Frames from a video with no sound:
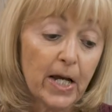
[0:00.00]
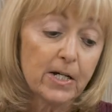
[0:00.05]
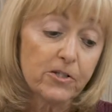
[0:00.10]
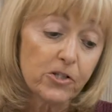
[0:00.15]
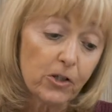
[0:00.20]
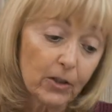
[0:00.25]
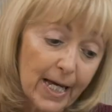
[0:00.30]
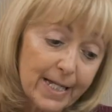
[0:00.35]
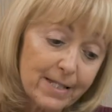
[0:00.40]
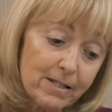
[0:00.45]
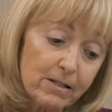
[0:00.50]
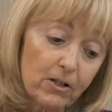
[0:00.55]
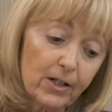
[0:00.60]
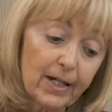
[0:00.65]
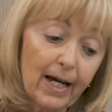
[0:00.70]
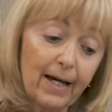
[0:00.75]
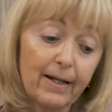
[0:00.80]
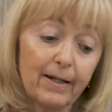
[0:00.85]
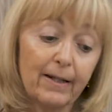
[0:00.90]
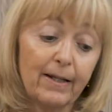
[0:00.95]
So let's look
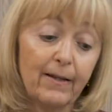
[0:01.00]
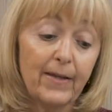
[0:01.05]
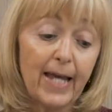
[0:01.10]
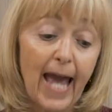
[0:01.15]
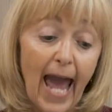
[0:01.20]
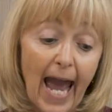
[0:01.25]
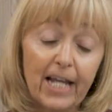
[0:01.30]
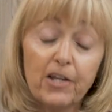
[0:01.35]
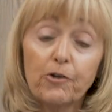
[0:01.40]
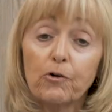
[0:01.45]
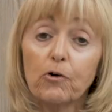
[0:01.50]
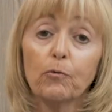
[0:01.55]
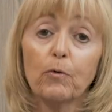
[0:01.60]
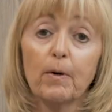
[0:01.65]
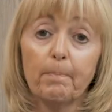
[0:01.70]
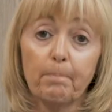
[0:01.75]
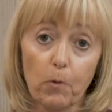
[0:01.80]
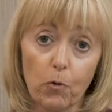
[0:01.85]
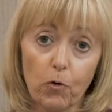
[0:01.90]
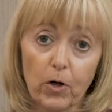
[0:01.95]
at in the annual
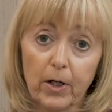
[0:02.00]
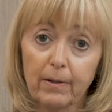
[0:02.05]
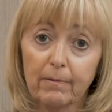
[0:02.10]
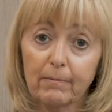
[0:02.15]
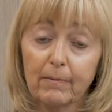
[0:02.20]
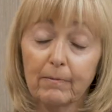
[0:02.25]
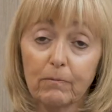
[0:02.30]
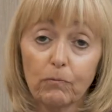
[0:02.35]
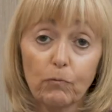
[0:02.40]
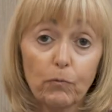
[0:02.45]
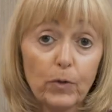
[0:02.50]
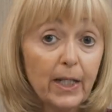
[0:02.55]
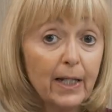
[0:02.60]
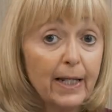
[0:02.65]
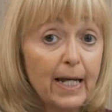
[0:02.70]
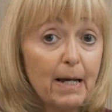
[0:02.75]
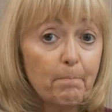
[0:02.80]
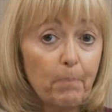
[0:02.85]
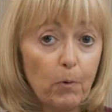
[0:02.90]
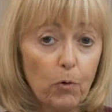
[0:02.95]
report.
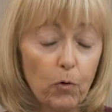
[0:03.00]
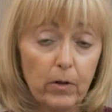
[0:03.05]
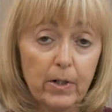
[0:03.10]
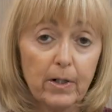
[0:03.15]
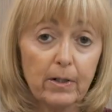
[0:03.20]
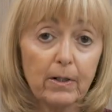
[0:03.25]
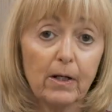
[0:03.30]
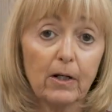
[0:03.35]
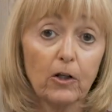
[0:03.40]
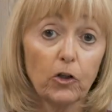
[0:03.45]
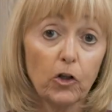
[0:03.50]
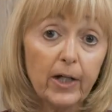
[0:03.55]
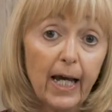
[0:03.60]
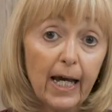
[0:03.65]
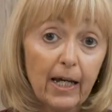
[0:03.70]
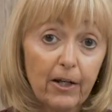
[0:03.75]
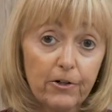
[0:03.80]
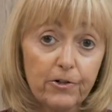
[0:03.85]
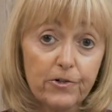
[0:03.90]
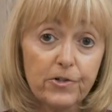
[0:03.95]
Really important, look
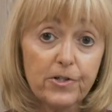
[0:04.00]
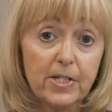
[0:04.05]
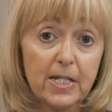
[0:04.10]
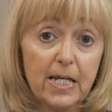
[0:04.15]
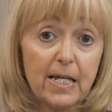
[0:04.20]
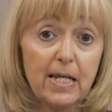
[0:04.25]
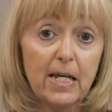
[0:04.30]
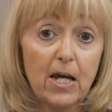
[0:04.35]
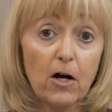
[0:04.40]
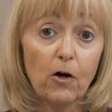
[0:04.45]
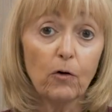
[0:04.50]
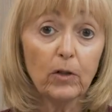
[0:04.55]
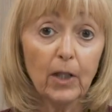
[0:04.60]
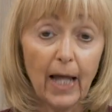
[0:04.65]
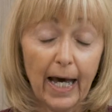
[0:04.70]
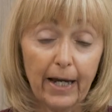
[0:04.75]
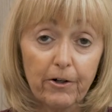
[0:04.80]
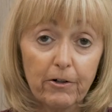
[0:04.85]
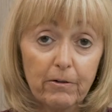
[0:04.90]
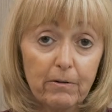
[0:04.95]
at your CEO
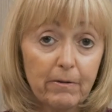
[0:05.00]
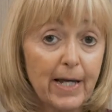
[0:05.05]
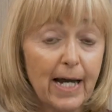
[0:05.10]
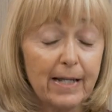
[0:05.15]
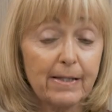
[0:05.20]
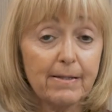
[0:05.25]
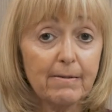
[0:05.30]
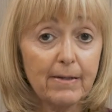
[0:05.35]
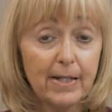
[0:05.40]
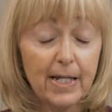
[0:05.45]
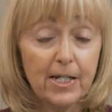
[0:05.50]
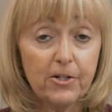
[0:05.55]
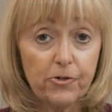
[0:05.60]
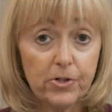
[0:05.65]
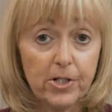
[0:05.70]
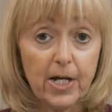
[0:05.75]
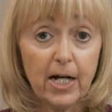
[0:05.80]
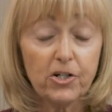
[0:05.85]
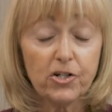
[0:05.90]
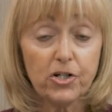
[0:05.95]
letter. That's the
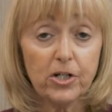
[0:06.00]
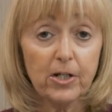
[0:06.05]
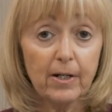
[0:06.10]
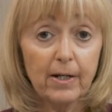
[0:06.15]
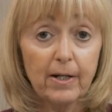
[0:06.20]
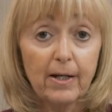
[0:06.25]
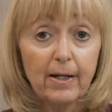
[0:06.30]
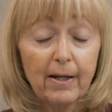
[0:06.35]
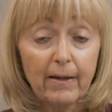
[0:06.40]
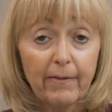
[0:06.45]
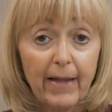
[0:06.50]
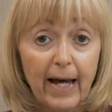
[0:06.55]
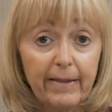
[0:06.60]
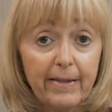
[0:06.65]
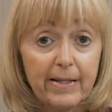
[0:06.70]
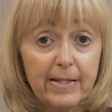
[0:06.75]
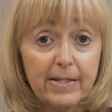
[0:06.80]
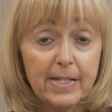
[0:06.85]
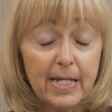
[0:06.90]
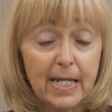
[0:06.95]
introduction that
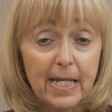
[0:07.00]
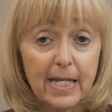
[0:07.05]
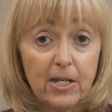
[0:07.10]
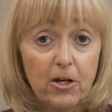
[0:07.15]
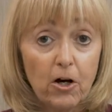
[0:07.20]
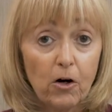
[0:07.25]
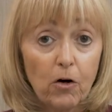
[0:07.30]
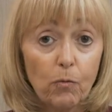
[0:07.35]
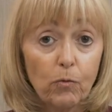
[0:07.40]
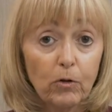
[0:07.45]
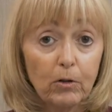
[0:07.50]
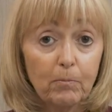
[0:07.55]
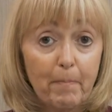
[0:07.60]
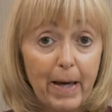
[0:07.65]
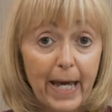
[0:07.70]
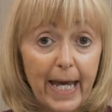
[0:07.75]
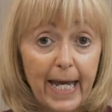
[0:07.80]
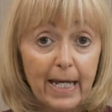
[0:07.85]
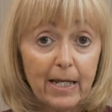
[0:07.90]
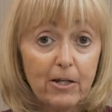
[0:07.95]
the CEO will
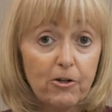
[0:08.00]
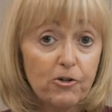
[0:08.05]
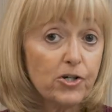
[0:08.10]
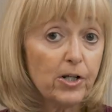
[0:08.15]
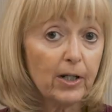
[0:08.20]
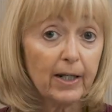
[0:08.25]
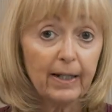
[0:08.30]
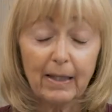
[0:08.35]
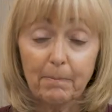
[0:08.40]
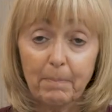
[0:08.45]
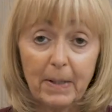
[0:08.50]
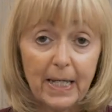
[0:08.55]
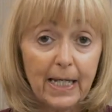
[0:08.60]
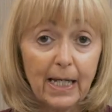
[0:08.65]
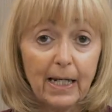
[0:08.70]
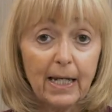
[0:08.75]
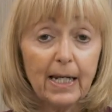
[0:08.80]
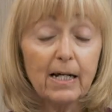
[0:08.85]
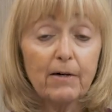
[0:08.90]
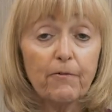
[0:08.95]
make, usually at the
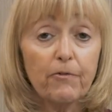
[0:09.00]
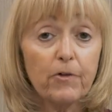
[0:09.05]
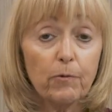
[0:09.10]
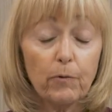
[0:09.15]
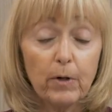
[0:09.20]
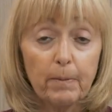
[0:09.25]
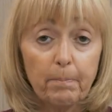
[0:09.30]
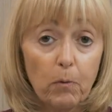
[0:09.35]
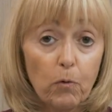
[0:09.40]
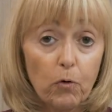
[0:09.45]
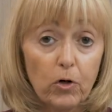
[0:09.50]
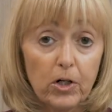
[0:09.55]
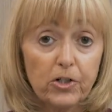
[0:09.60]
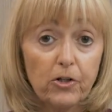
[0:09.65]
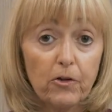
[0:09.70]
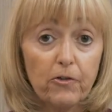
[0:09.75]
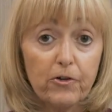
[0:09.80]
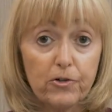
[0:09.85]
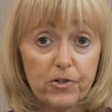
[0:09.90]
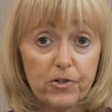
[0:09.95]
beginning of the report, to their